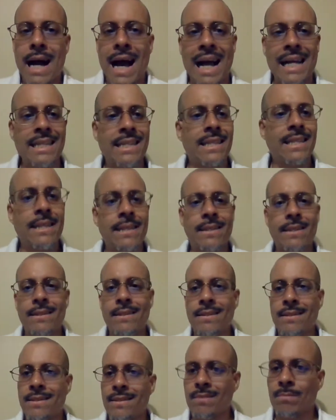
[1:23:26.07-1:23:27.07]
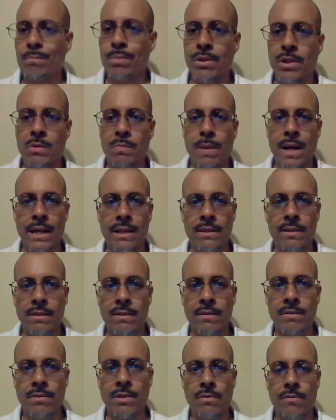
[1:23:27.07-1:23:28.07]
ideas and
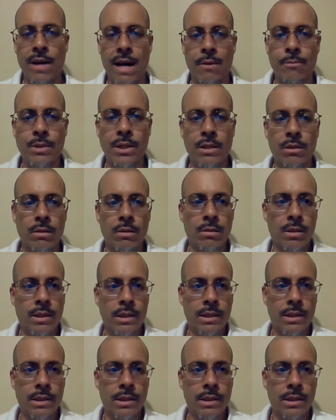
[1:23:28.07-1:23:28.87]
perspectives of how we could look